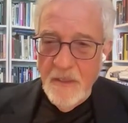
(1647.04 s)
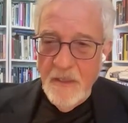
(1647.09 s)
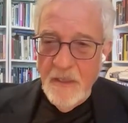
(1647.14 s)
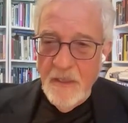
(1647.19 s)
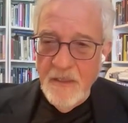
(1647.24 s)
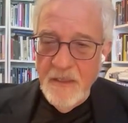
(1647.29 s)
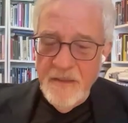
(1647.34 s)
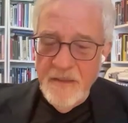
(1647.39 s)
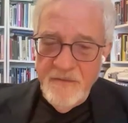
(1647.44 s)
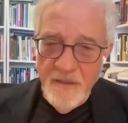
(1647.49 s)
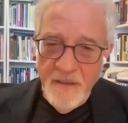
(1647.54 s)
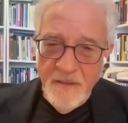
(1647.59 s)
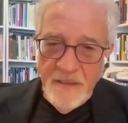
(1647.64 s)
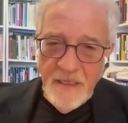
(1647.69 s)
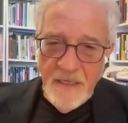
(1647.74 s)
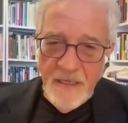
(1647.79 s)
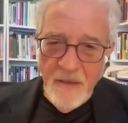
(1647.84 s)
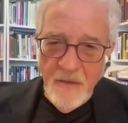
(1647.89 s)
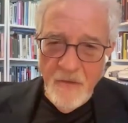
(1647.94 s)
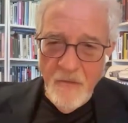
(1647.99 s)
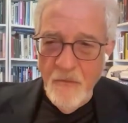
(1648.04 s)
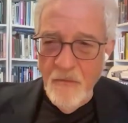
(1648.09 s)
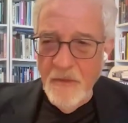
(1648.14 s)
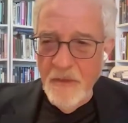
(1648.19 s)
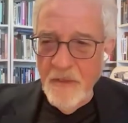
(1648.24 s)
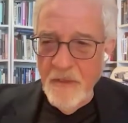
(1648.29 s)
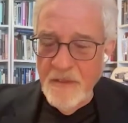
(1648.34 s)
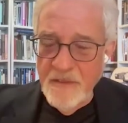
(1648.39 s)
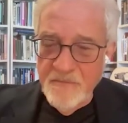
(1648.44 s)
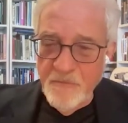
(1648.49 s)
Netanyahu
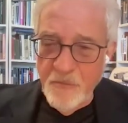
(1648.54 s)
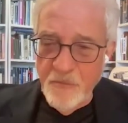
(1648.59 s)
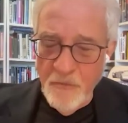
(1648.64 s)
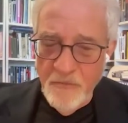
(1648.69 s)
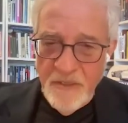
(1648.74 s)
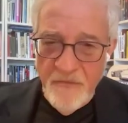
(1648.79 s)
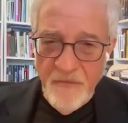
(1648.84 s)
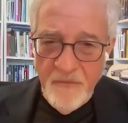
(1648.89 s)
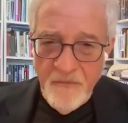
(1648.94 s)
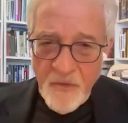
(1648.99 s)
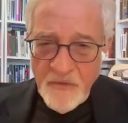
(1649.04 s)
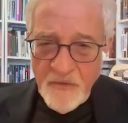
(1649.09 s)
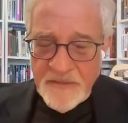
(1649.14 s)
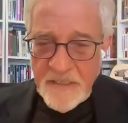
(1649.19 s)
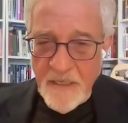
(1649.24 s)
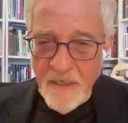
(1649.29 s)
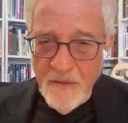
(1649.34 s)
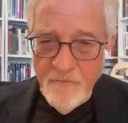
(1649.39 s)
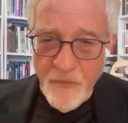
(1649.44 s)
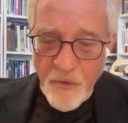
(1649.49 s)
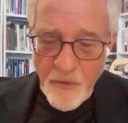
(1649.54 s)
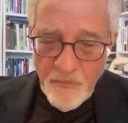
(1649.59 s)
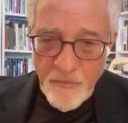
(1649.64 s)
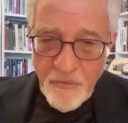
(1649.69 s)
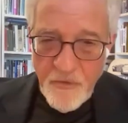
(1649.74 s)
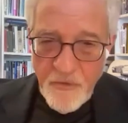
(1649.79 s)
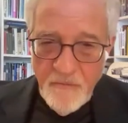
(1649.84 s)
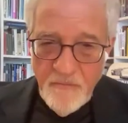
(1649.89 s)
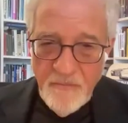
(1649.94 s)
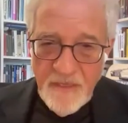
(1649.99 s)
is probably the most
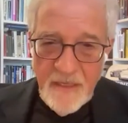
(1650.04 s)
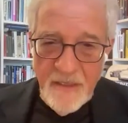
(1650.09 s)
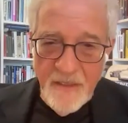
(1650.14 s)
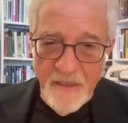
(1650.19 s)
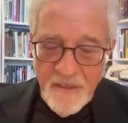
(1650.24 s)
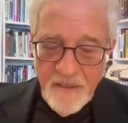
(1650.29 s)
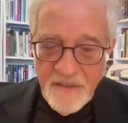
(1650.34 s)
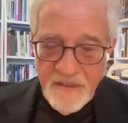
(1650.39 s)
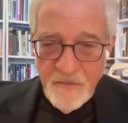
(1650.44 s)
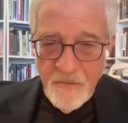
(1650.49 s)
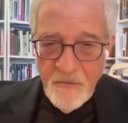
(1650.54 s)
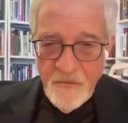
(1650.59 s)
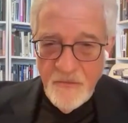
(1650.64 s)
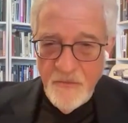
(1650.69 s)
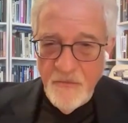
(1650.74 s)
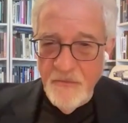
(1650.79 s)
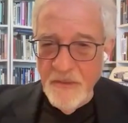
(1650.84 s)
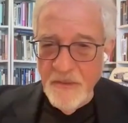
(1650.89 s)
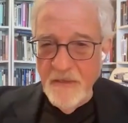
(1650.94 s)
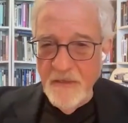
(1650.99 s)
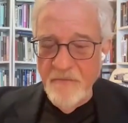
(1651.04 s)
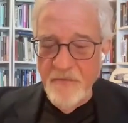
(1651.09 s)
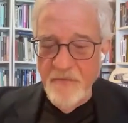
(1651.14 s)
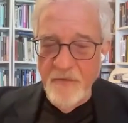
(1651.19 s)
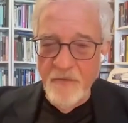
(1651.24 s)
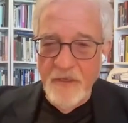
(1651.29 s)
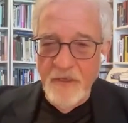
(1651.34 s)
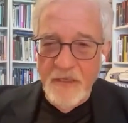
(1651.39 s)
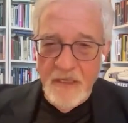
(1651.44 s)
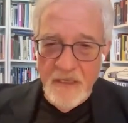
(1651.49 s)
unpopular man in Israel today. If there
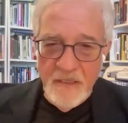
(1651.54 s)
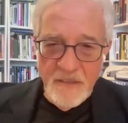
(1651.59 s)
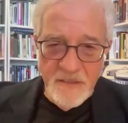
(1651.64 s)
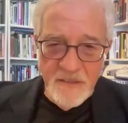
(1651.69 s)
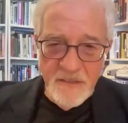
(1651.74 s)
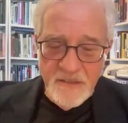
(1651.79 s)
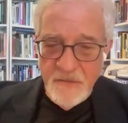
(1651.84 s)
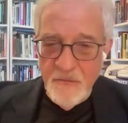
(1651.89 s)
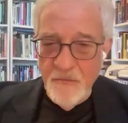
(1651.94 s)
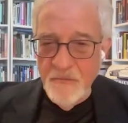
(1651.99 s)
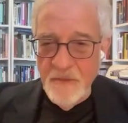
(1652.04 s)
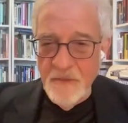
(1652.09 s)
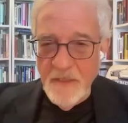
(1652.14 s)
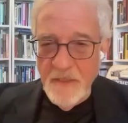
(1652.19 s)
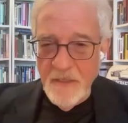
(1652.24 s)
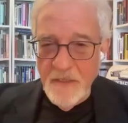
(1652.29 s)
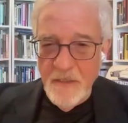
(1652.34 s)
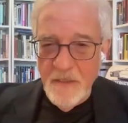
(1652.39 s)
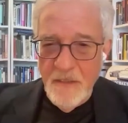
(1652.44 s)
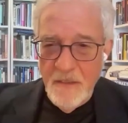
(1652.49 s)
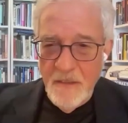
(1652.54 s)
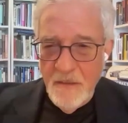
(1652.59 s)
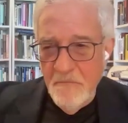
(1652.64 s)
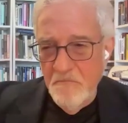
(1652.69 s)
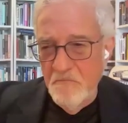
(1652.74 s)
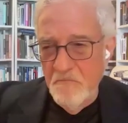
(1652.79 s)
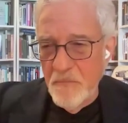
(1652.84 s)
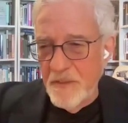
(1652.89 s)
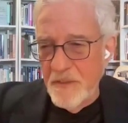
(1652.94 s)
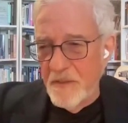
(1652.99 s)
were elections today, he
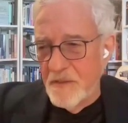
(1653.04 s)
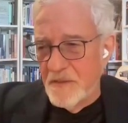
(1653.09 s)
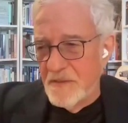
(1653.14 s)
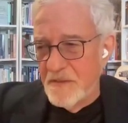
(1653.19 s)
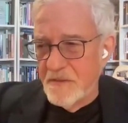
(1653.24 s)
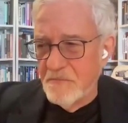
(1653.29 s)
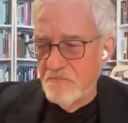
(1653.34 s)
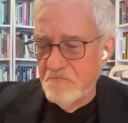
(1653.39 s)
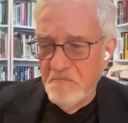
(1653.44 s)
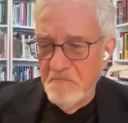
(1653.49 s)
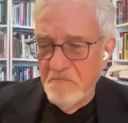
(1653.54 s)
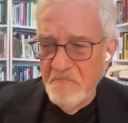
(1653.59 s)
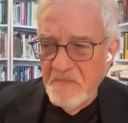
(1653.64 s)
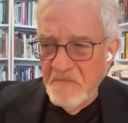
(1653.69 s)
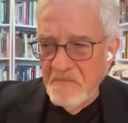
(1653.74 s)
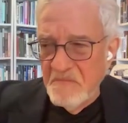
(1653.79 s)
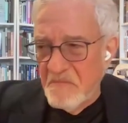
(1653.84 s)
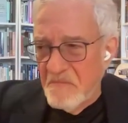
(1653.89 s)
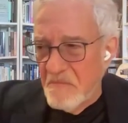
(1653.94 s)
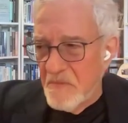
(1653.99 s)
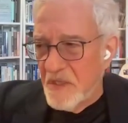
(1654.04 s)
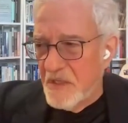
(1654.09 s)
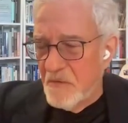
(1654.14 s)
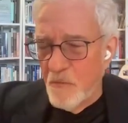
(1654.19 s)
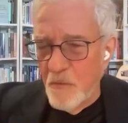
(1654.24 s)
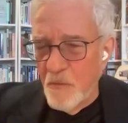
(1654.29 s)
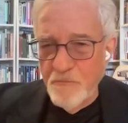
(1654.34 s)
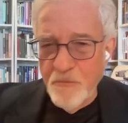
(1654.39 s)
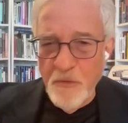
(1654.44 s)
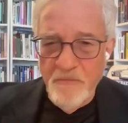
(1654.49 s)

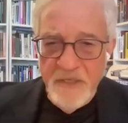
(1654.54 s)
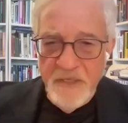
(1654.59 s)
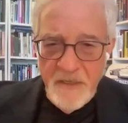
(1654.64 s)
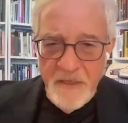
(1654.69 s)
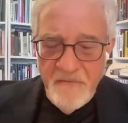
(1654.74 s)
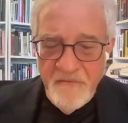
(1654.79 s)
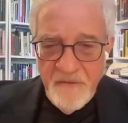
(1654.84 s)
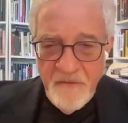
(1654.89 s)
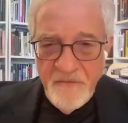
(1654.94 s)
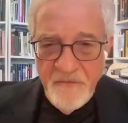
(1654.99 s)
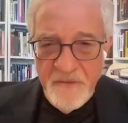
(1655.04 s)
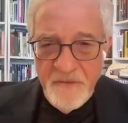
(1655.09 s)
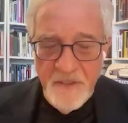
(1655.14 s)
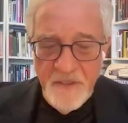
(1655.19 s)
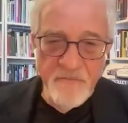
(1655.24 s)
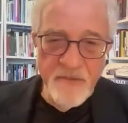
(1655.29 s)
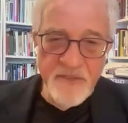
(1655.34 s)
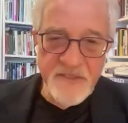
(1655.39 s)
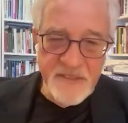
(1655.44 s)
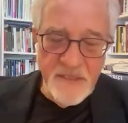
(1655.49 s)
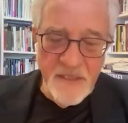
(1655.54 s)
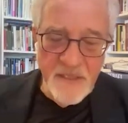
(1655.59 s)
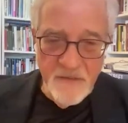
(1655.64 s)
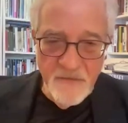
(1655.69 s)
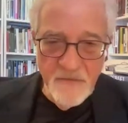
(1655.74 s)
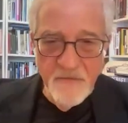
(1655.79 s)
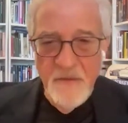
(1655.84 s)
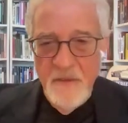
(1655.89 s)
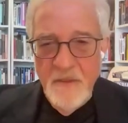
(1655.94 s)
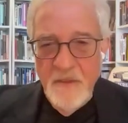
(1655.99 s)
will probably get 15%
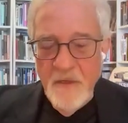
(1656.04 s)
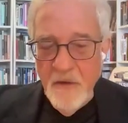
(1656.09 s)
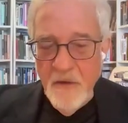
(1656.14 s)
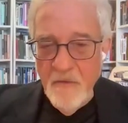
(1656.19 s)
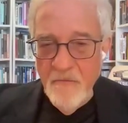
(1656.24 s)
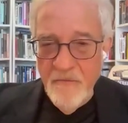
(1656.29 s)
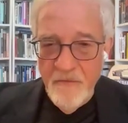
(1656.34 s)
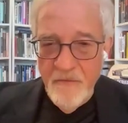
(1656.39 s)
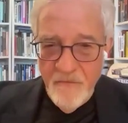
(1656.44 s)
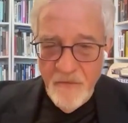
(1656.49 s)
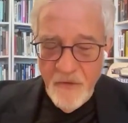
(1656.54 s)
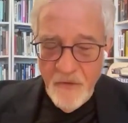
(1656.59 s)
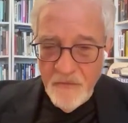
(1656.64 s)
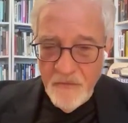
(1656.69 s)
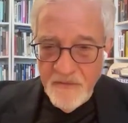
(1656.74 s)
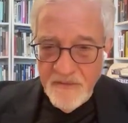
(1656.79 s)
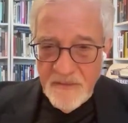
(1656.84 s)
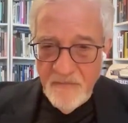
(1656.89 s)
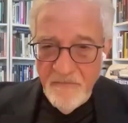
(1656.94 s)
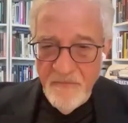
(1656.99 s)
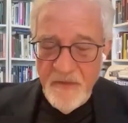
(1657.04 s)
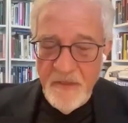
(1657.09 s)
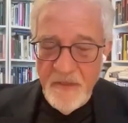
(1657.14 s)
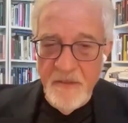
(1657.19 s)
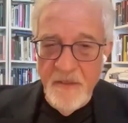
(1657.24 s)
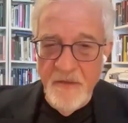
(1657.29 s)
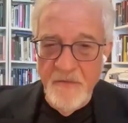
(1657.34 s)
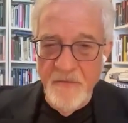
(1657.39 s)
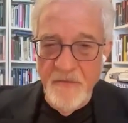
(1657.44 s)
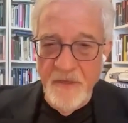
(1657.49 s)
of the vote or something
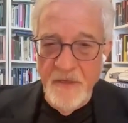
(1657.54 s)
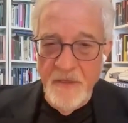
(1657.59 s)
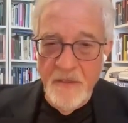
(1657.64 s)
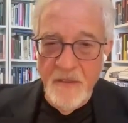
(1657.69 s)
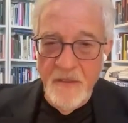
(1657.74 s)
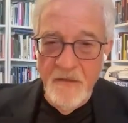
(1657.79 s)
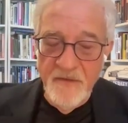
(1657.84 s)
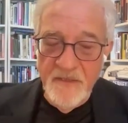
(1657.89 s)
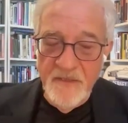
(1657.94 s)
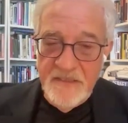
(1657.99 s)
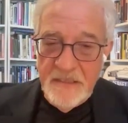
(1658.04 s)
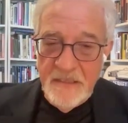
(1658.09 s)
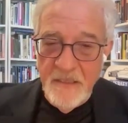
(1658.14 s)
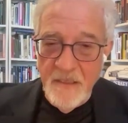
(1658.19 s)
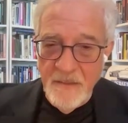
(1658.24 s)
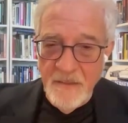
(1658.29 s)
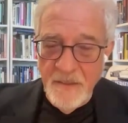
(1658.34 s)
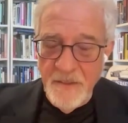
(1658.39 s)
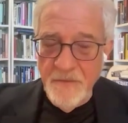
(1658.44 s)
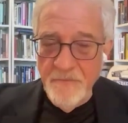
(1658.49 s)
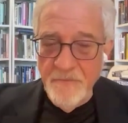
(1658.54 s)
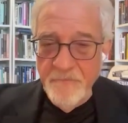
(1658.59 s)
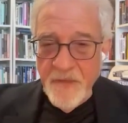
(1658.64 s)
like that, if he's lucky.